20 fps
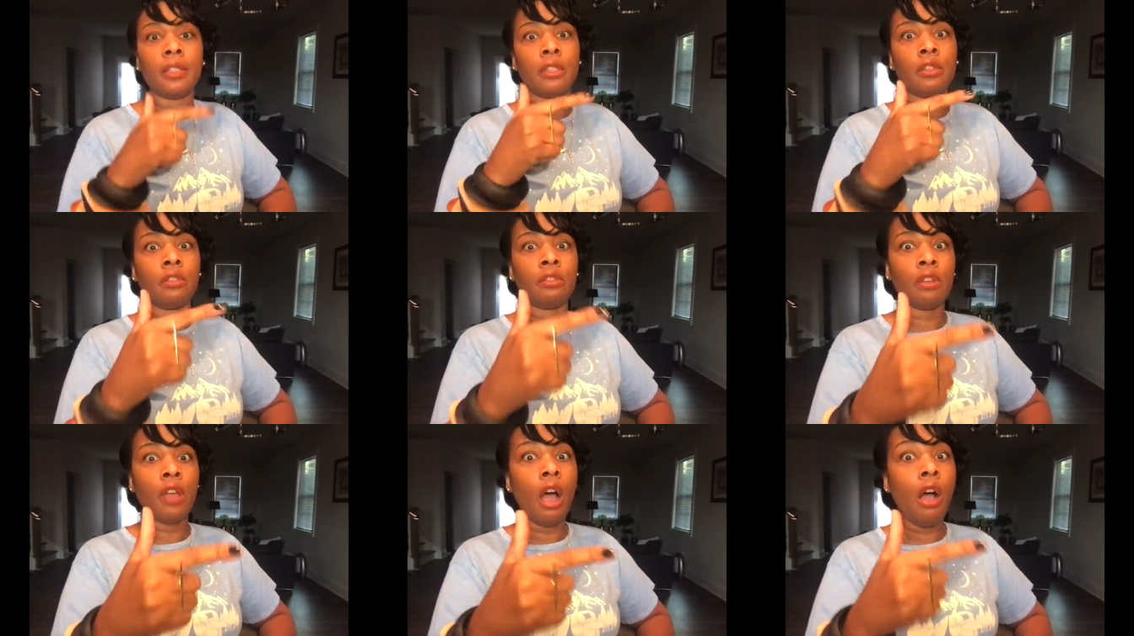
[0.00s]

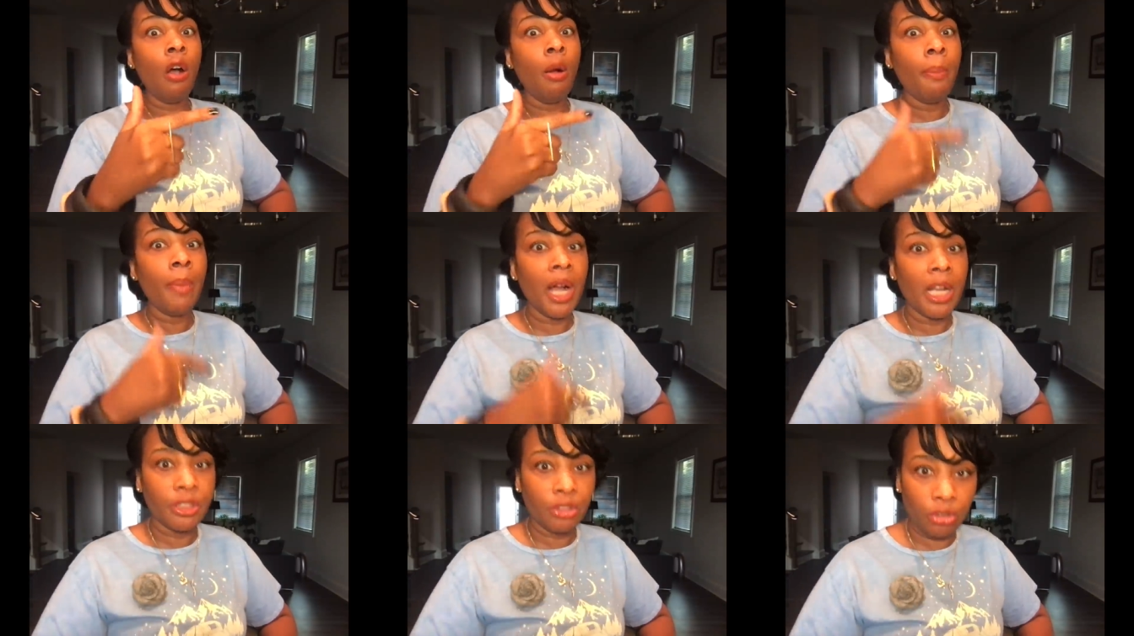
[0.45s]
So
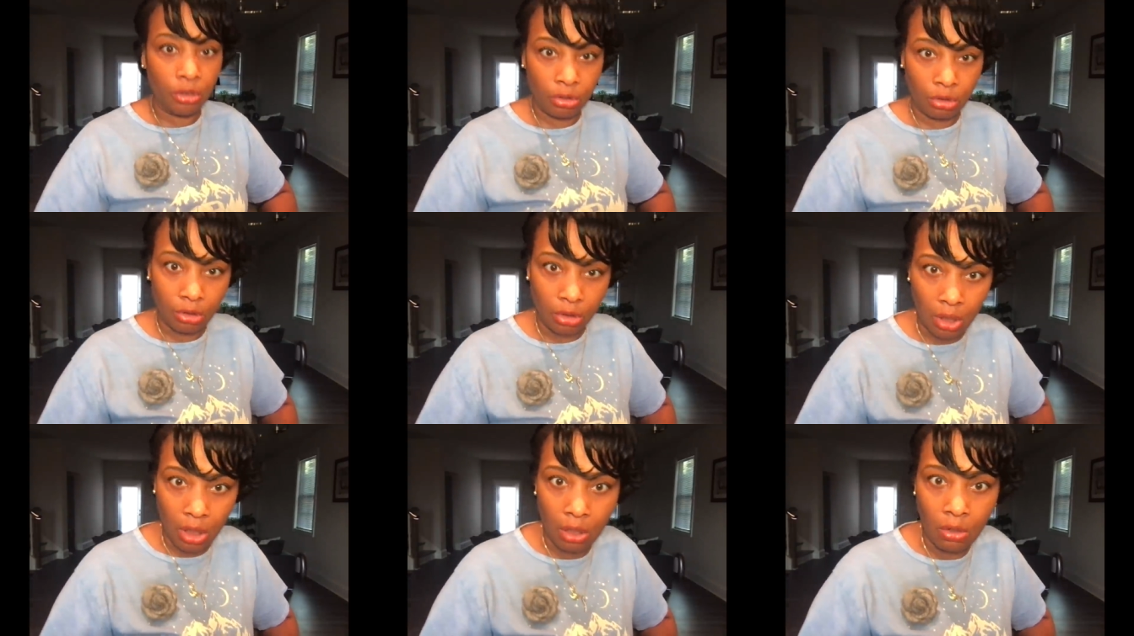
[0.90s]
much
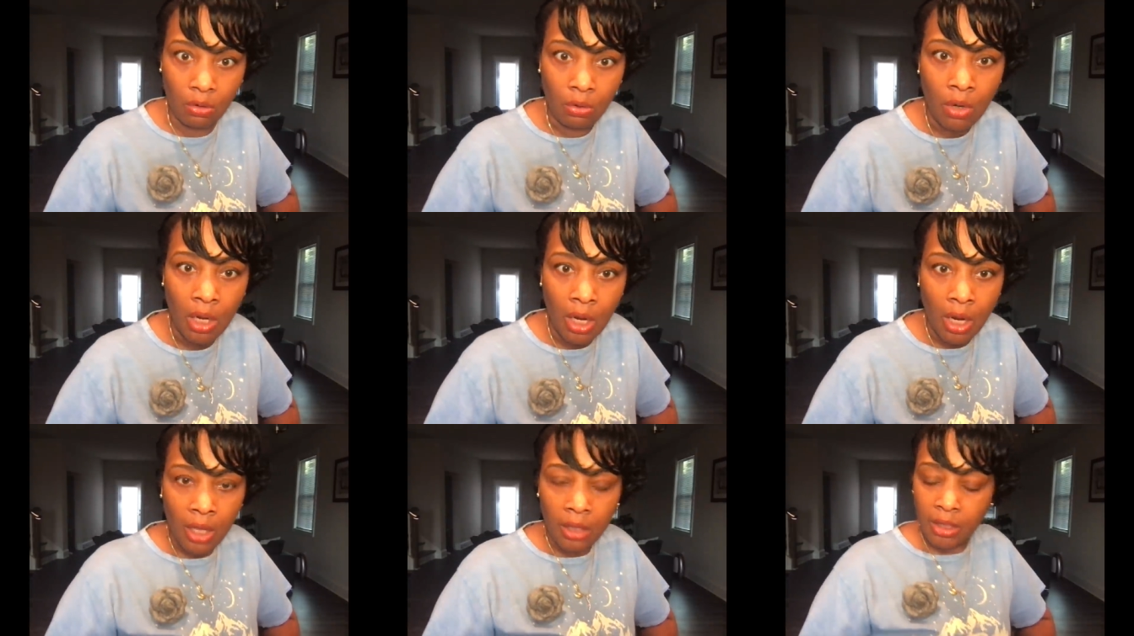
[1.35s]

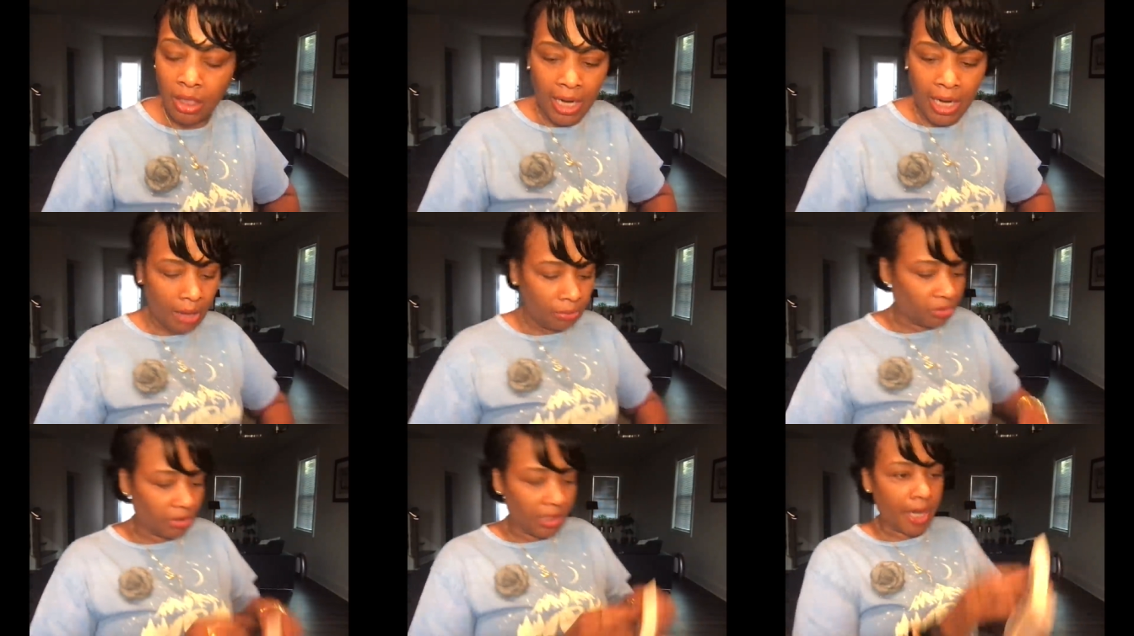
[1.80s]
so that
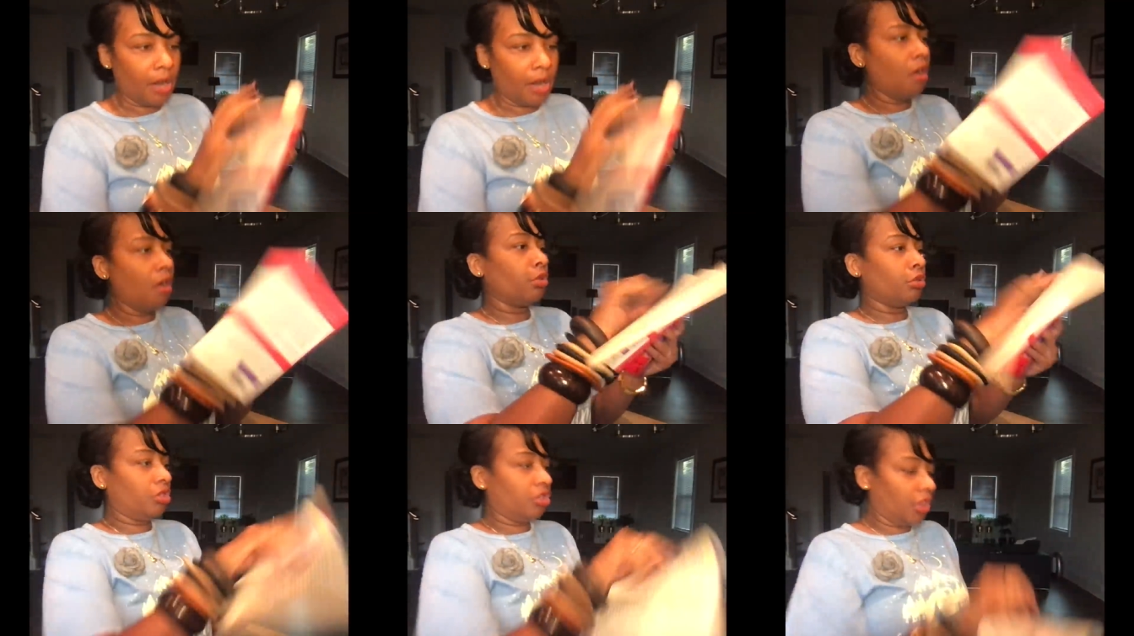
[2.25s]
I was like,
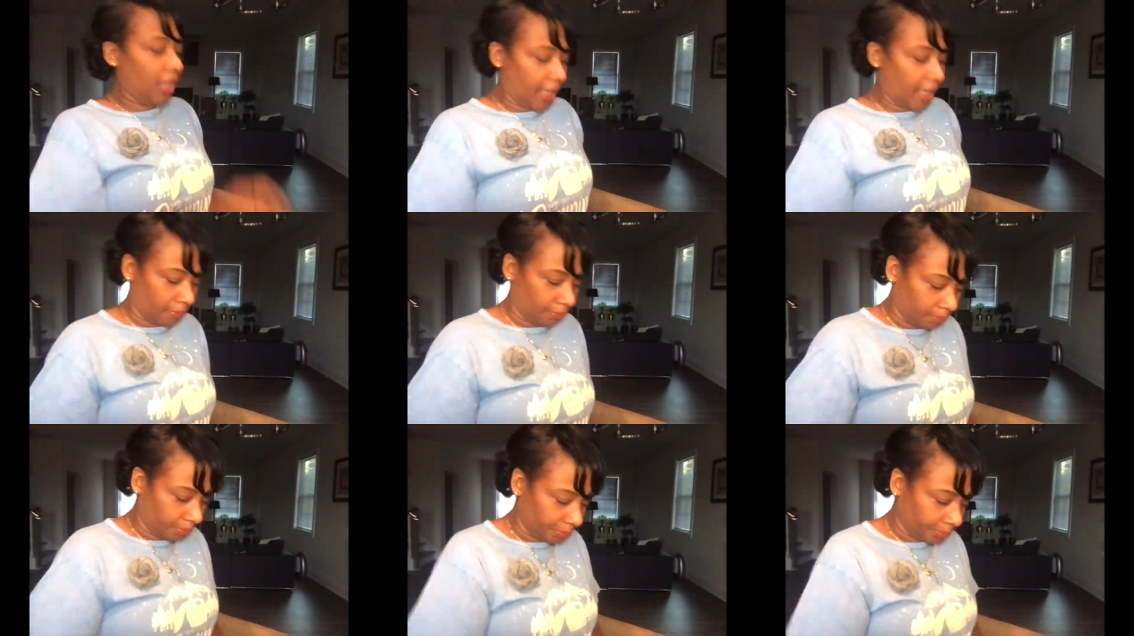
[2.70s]
oh shit.